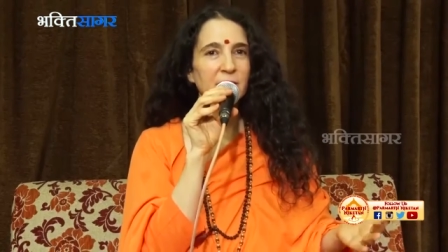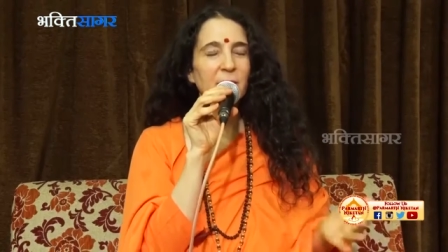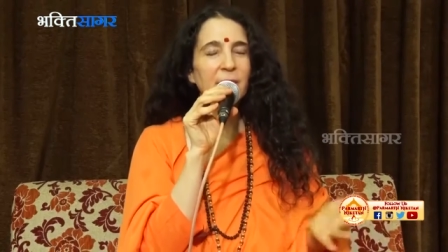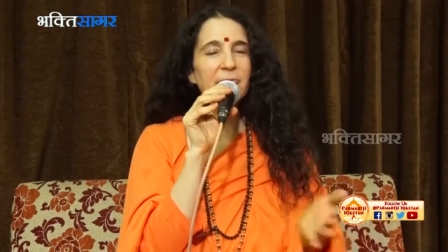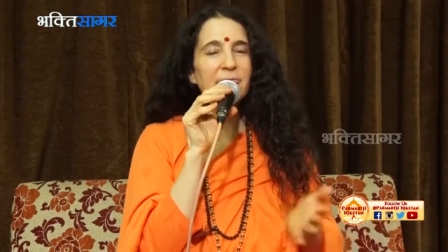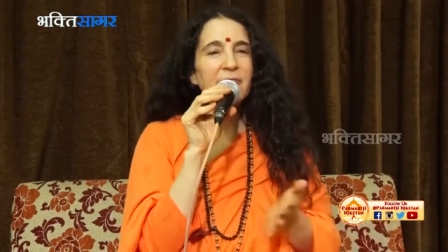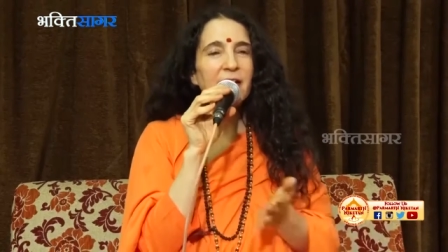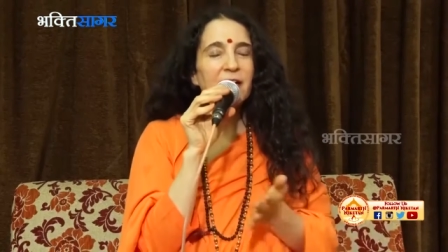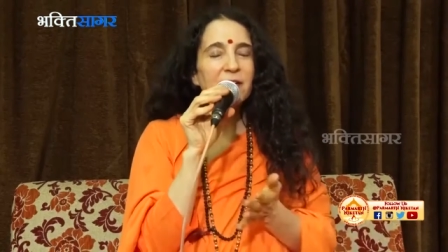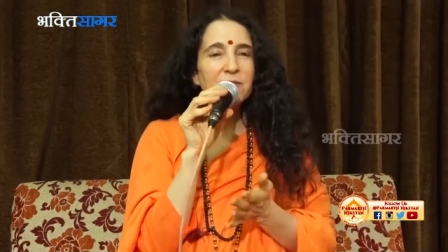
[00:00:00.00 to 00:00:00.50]

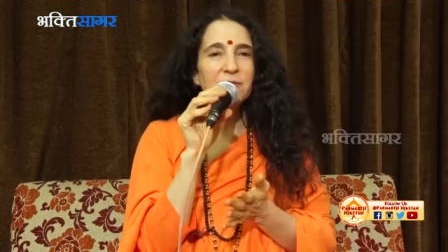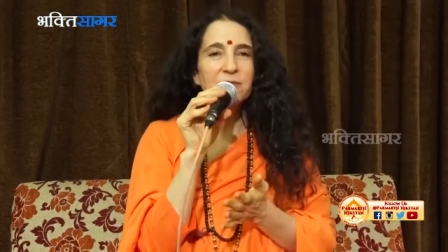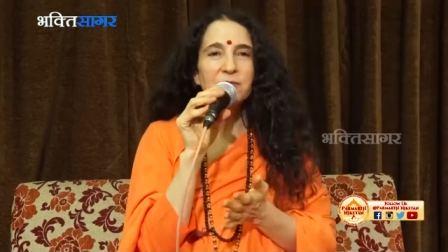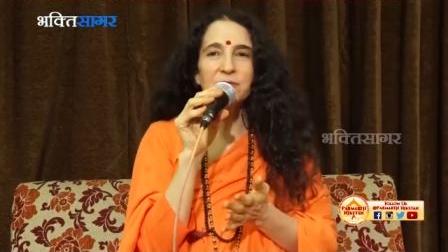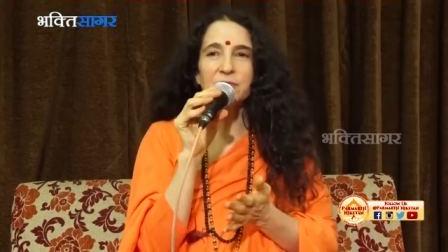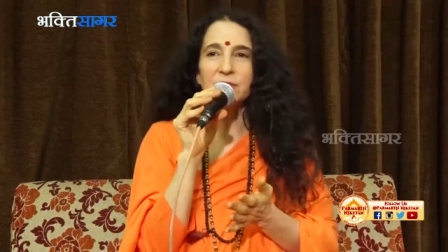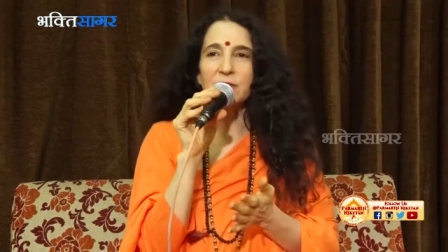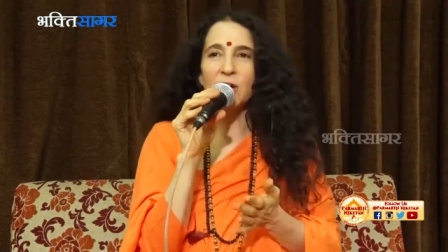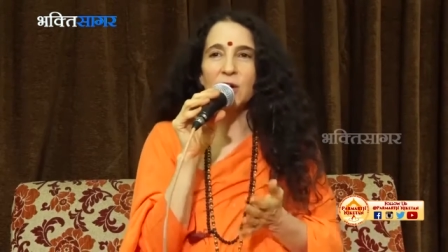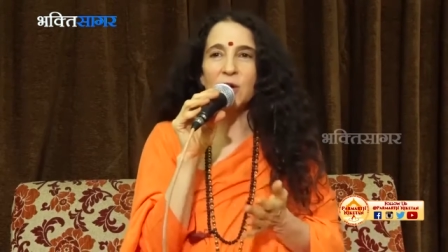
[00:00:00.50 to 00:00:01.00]
with that
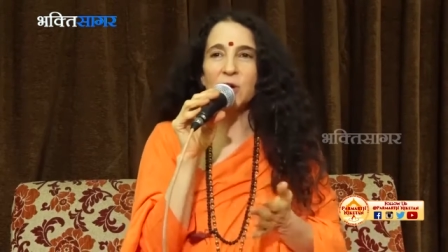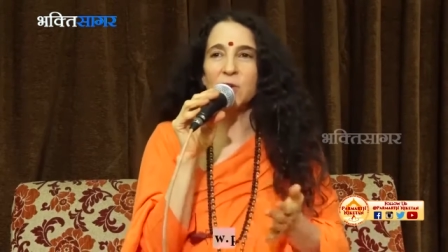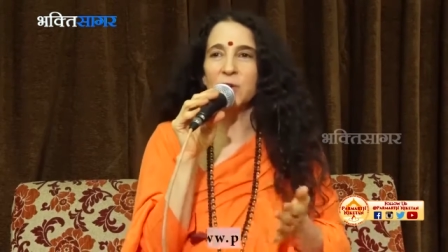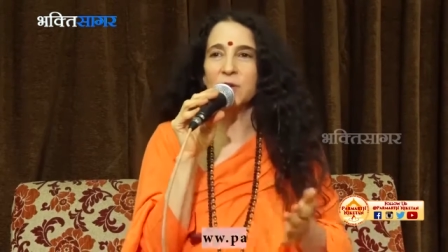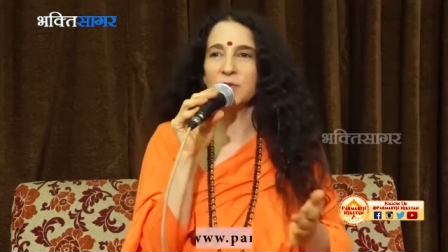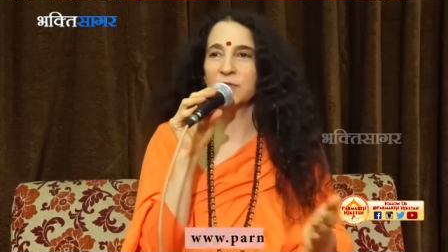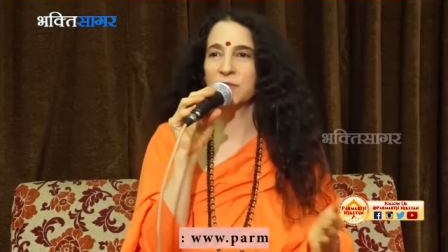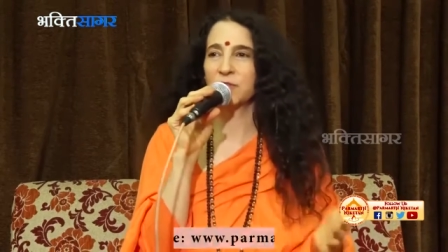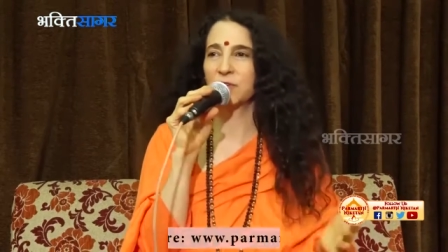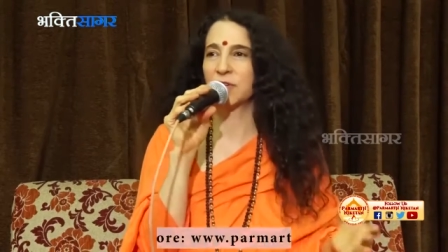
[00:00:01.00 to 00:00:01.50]
flow
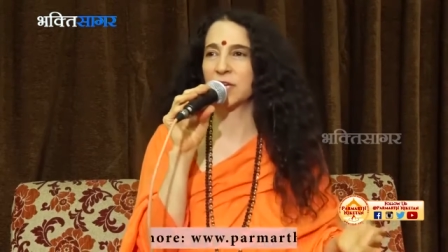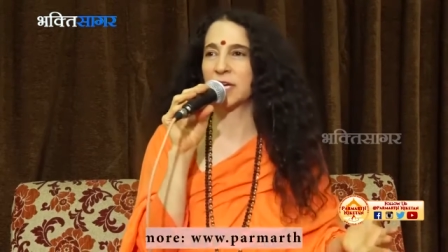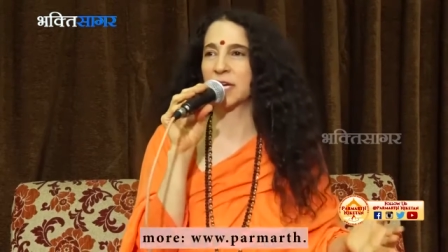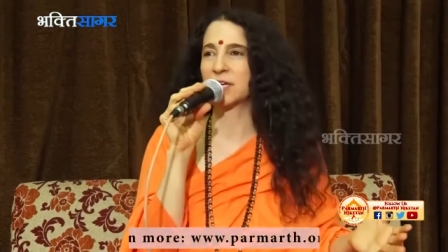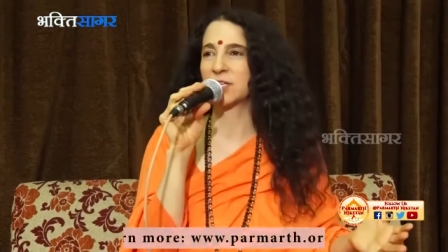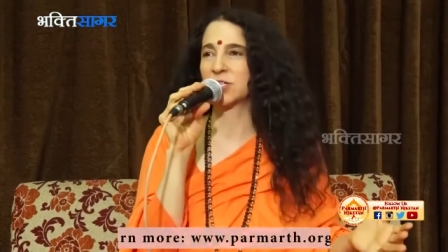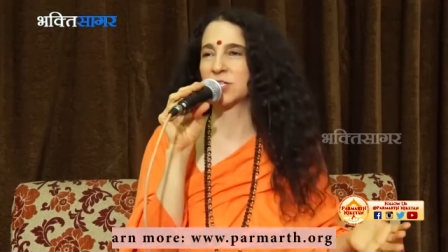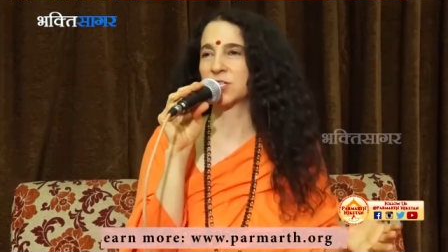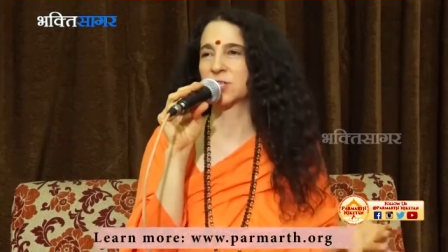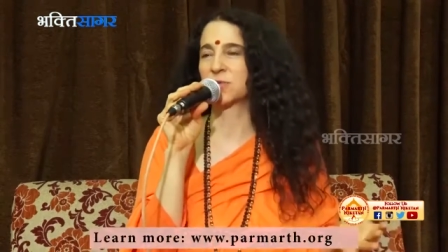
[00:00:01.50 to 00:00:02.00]
of
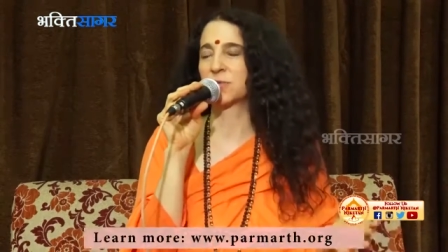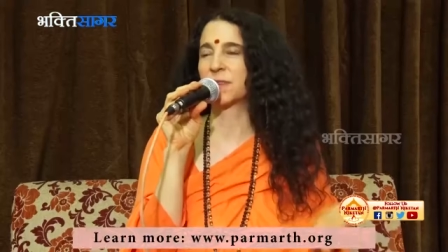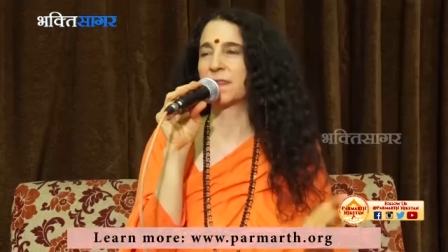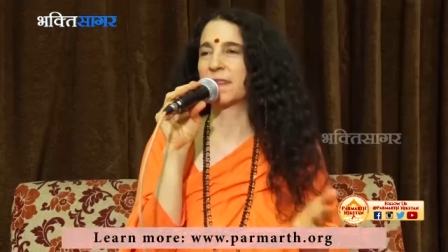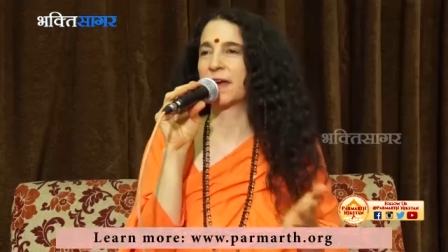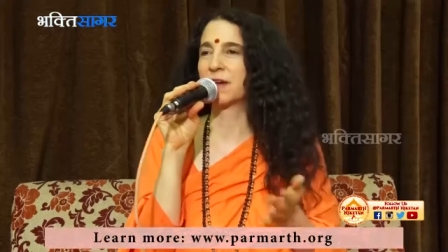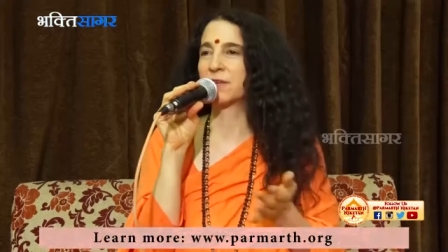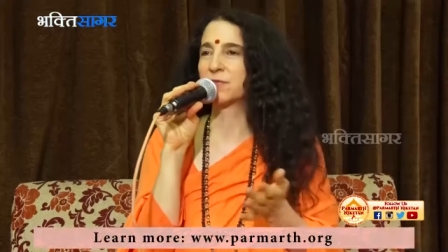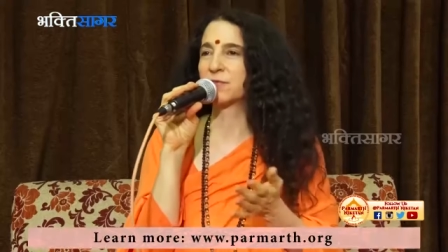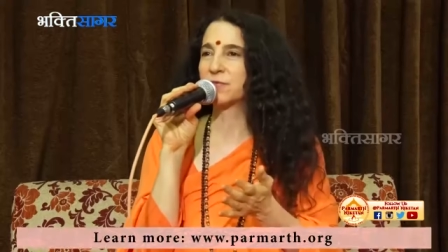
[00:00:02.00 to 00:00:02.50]
creation, with
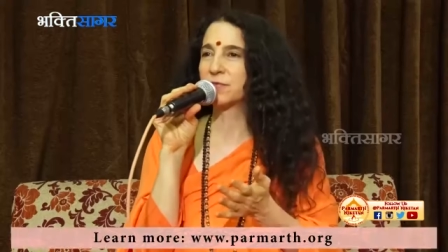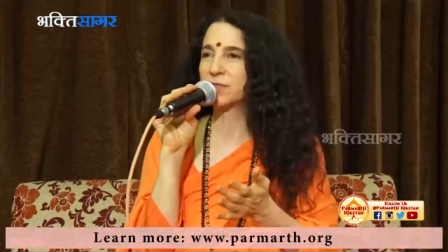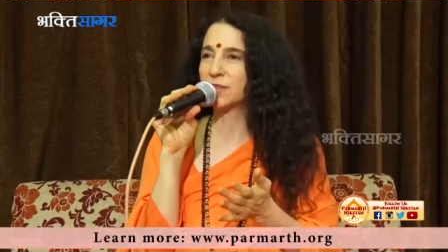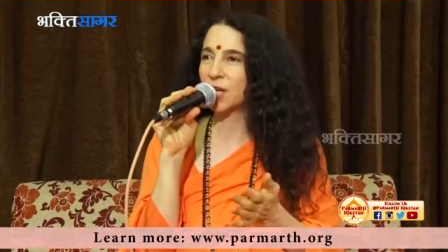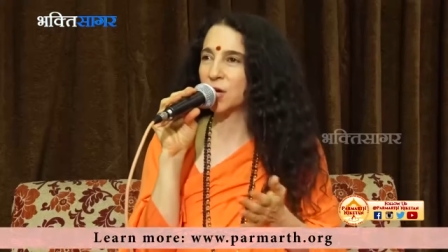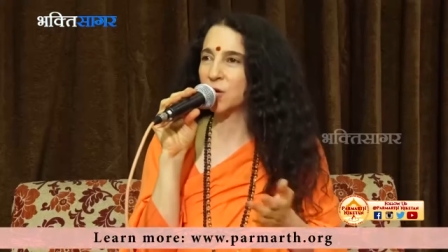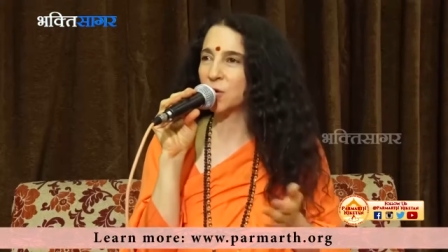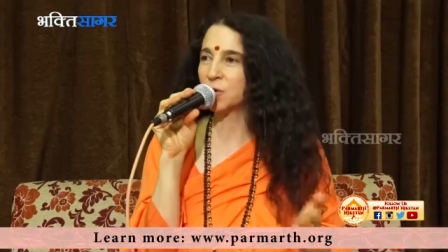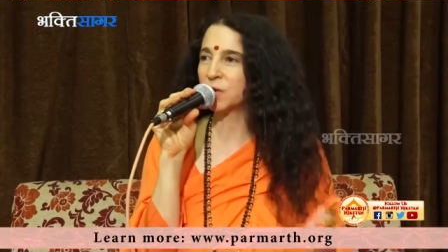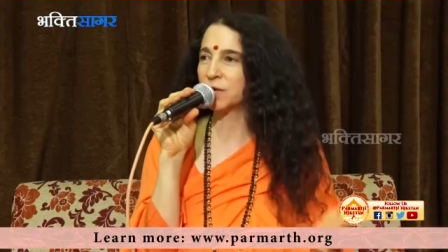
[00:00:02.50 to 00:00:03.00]
that
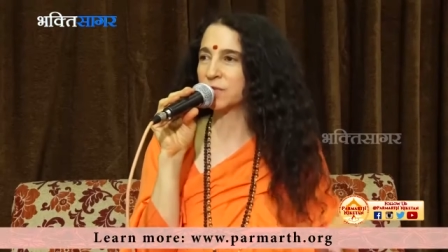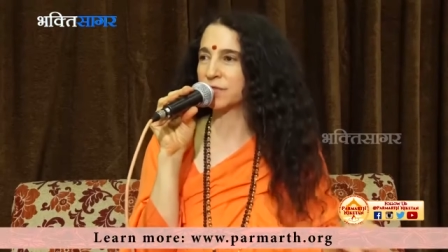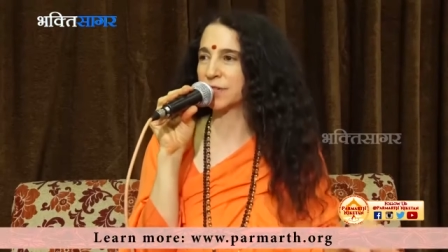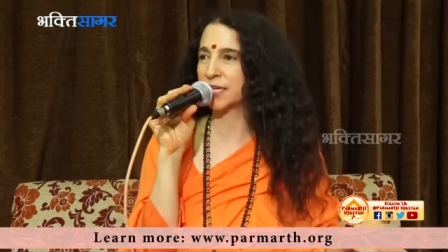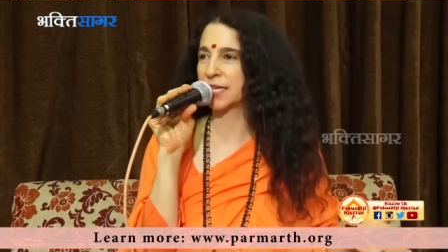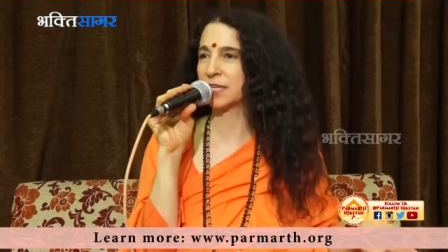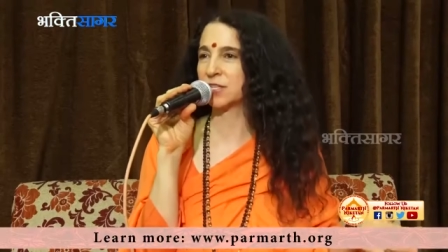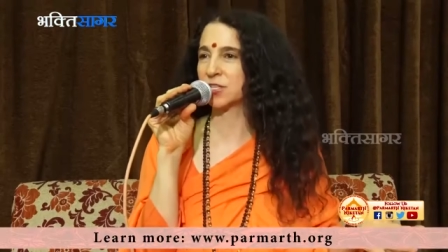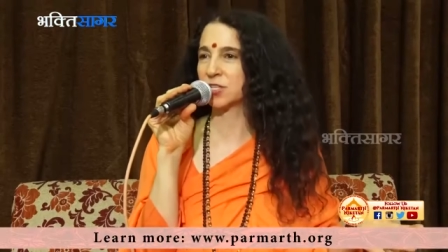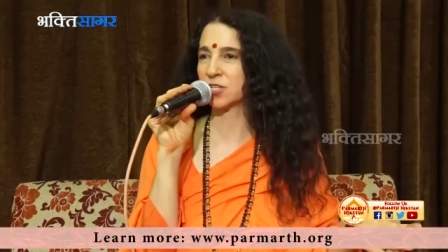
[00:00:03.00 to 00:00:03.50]
flow of
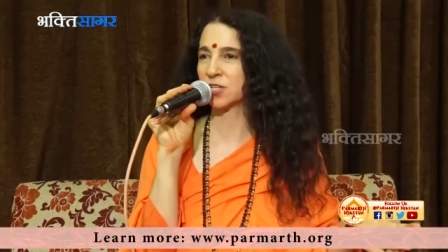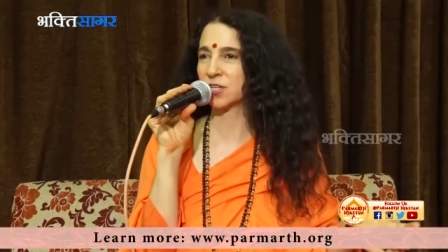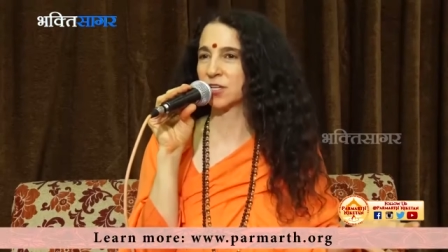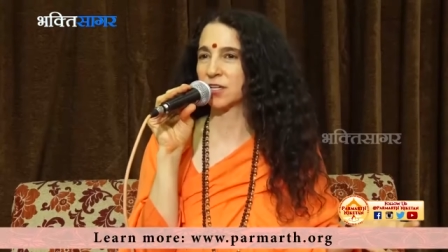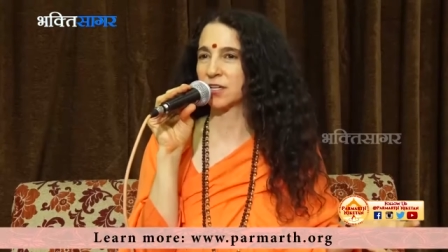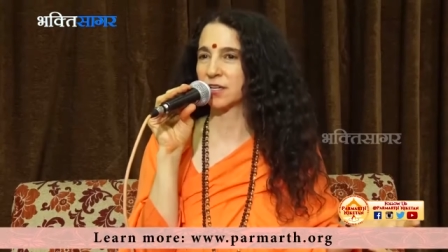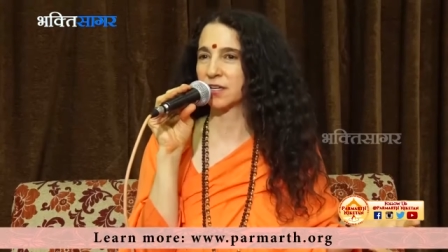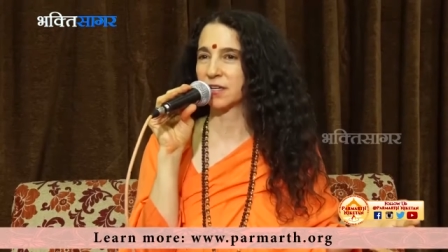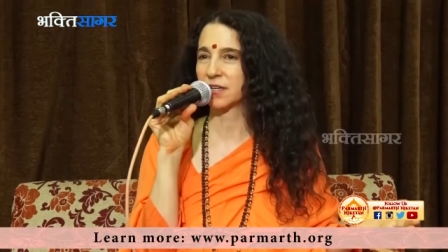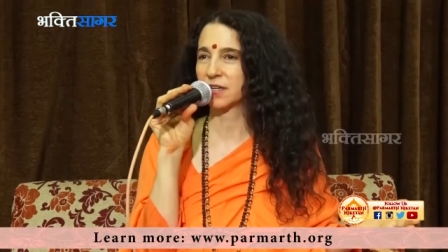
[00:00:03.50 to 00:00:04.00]
nature,